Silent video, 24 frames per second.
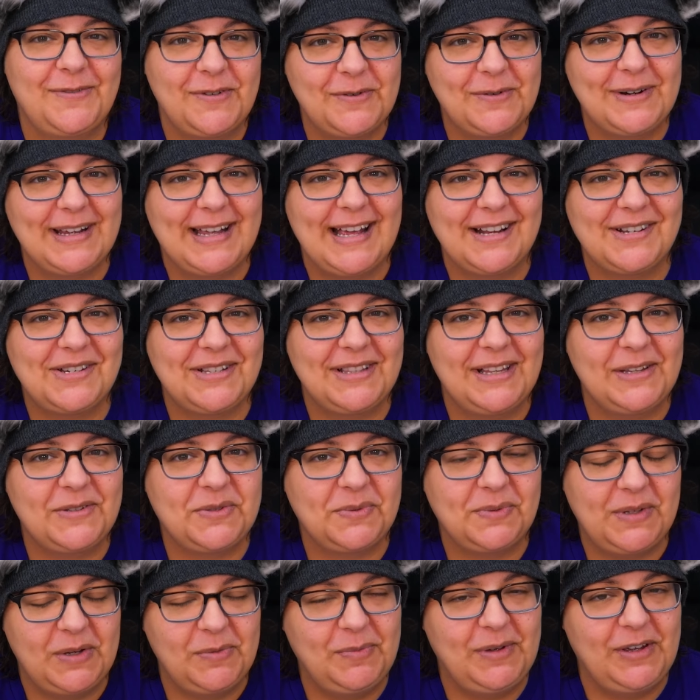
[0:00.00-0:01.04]
you want to catch a
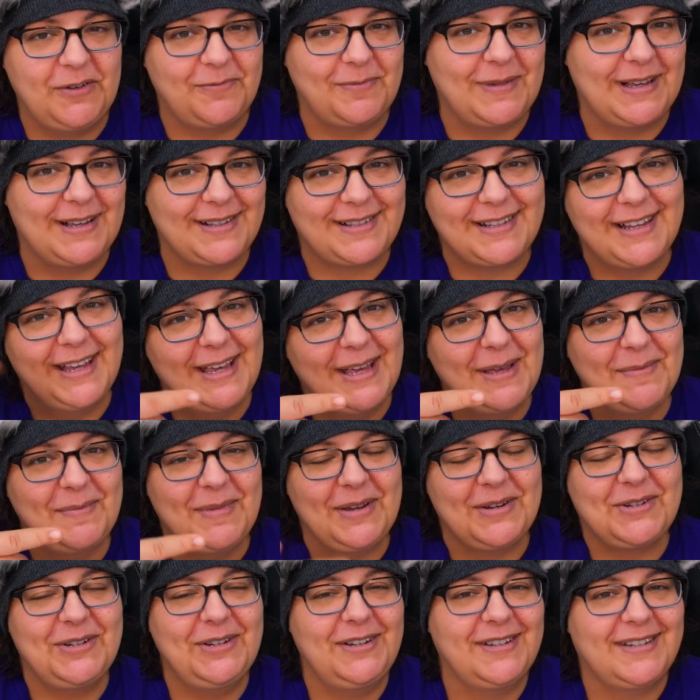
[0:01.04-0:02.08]
lesson they may have missed,
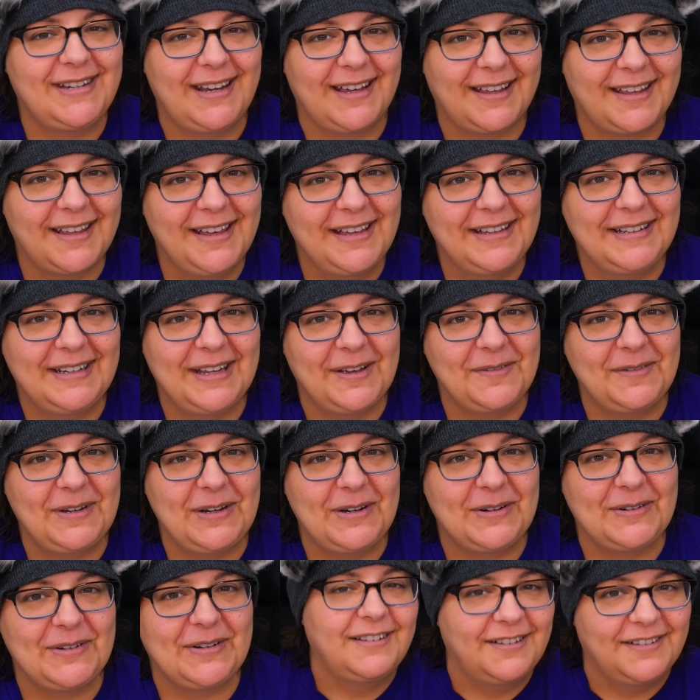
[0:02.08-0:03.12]
make sure you check down
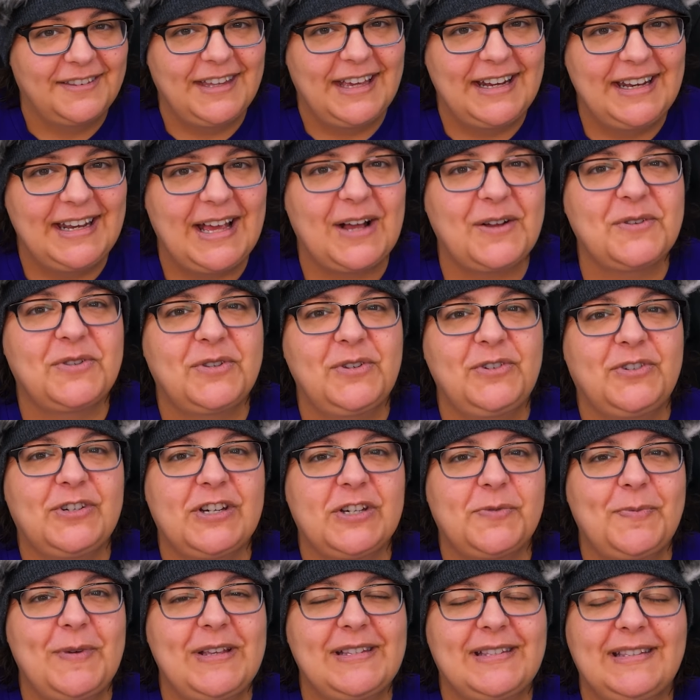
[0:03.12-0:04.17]
here. Until then, I'll see you
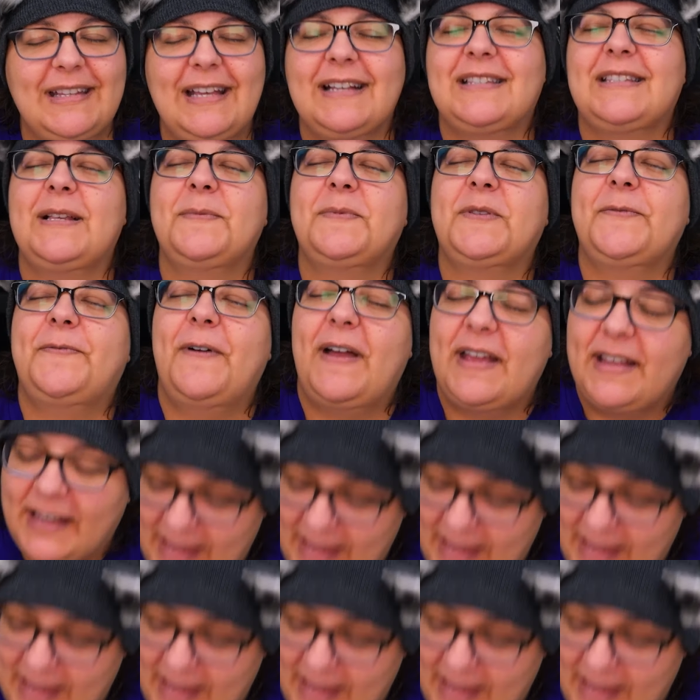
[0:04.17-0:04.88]
trash fans next dumpster fire